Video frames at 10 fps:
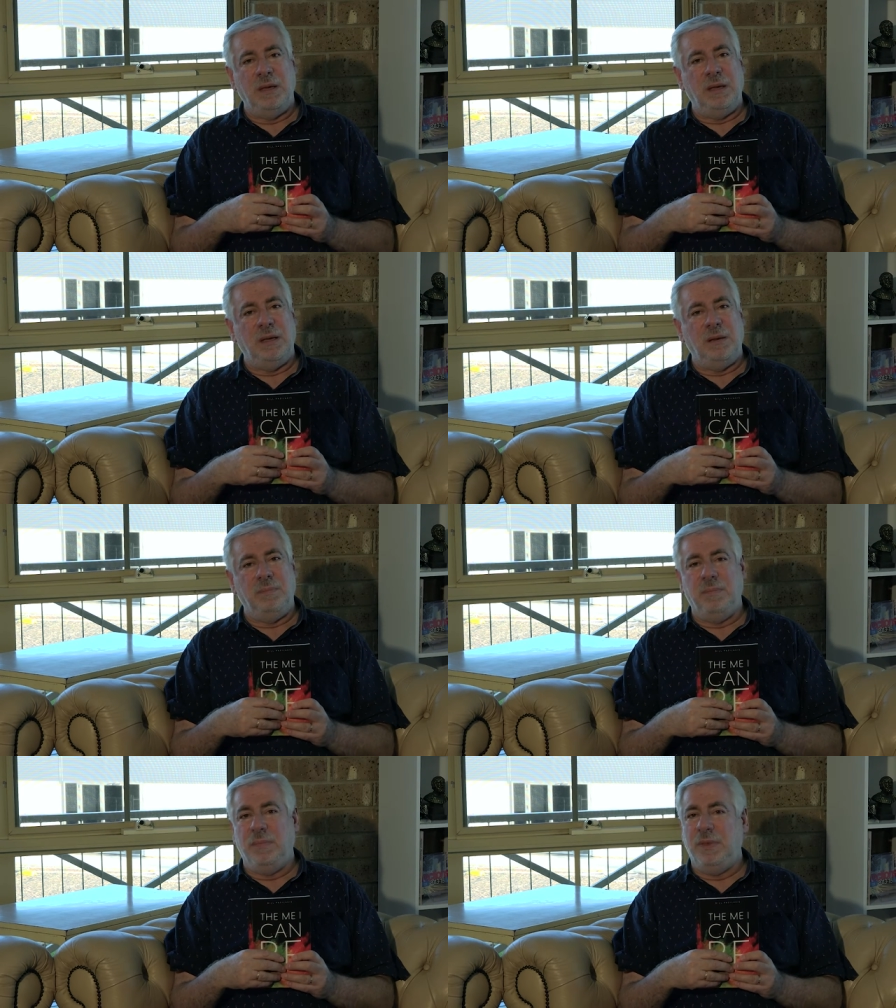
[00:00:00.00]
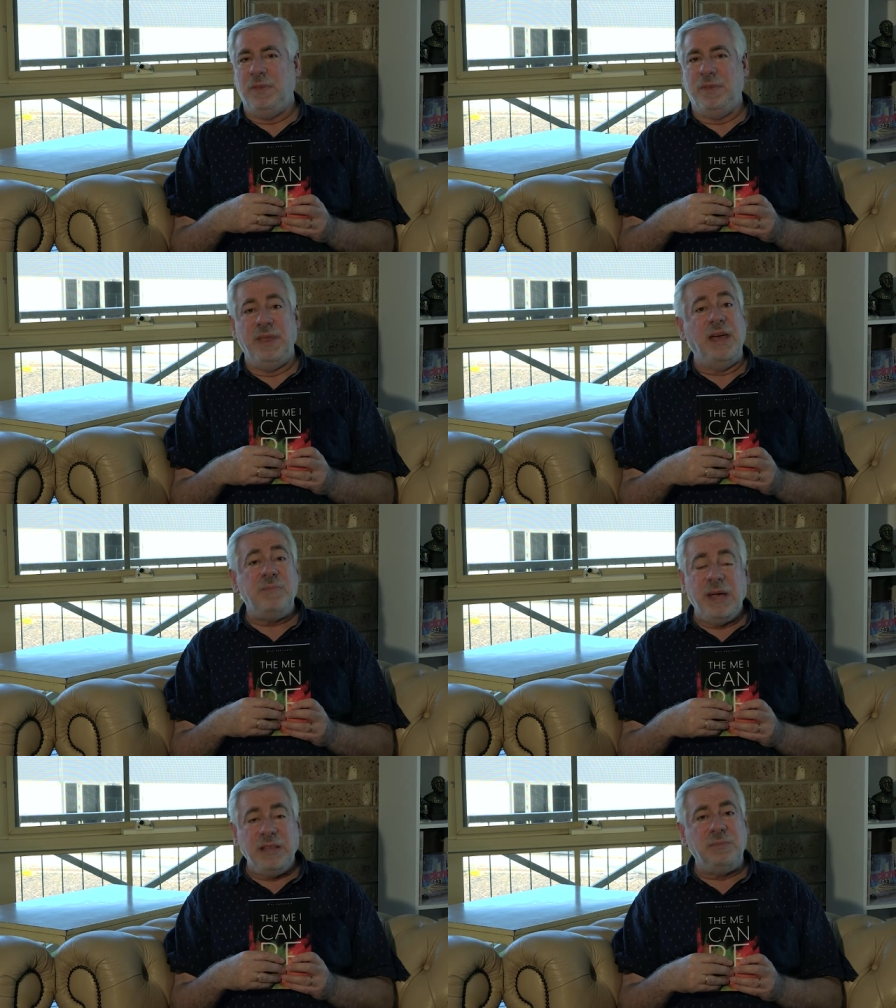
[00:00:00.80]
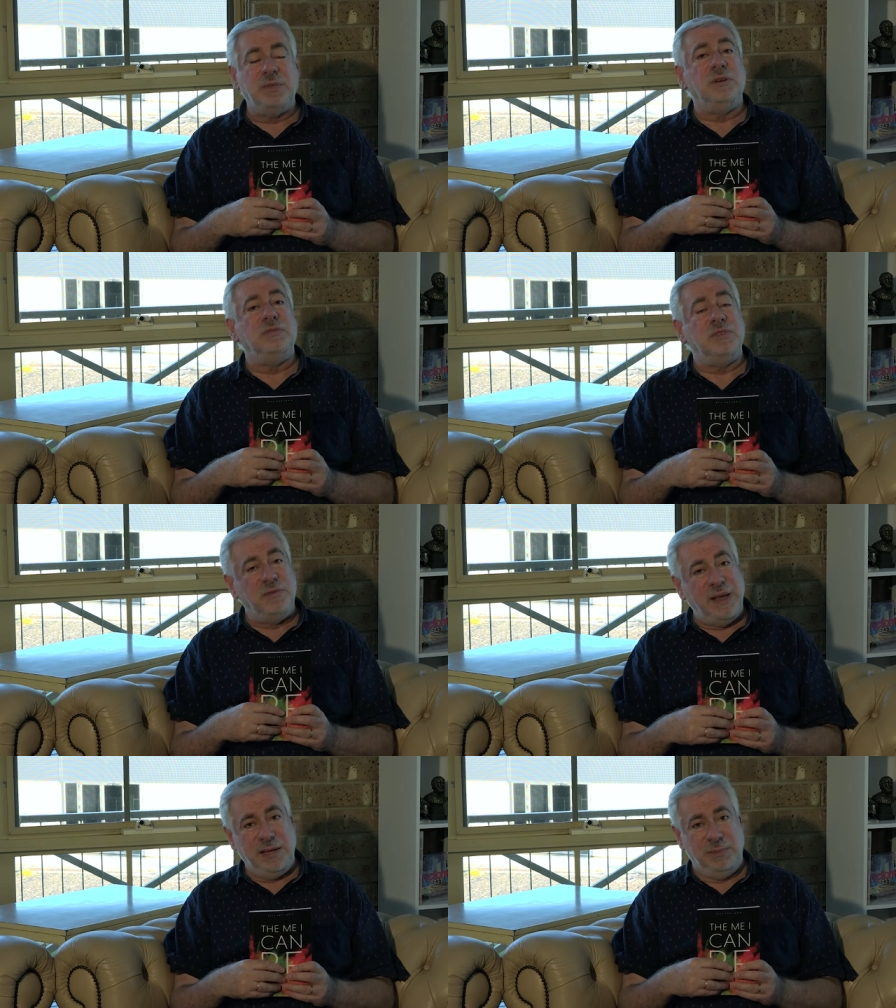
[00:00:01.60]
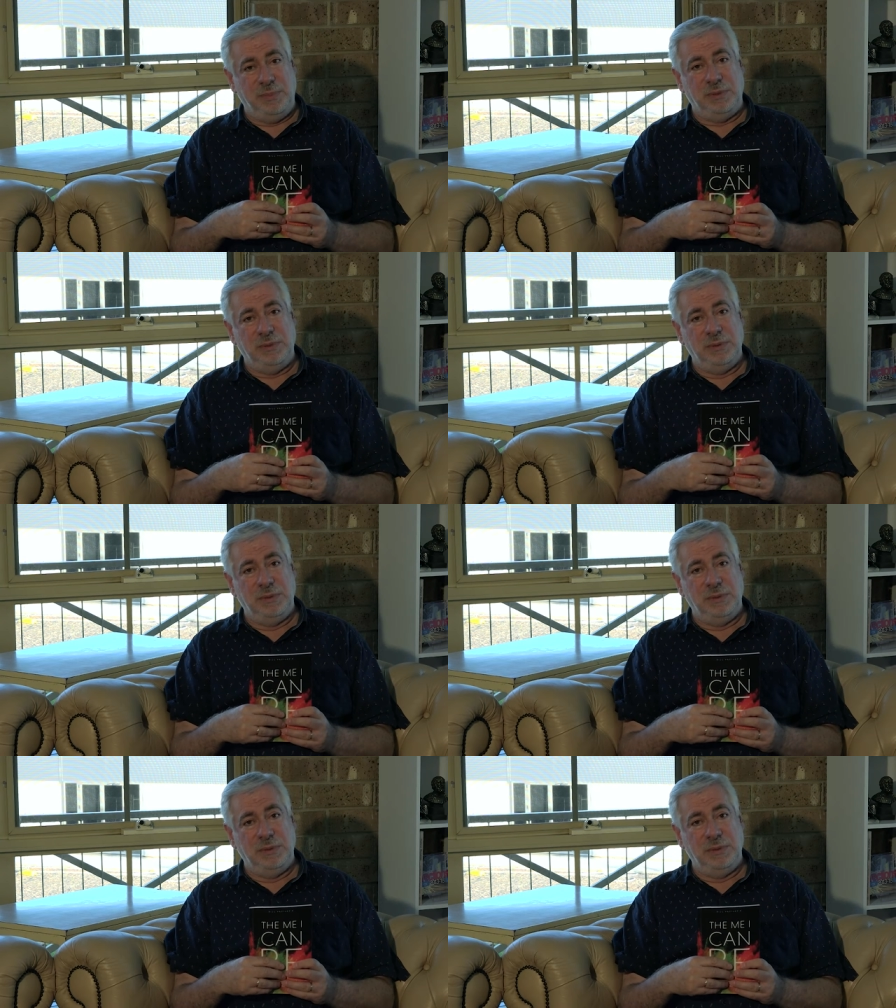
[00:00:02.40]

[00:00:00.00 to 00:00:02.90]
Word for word: um, that made themselves available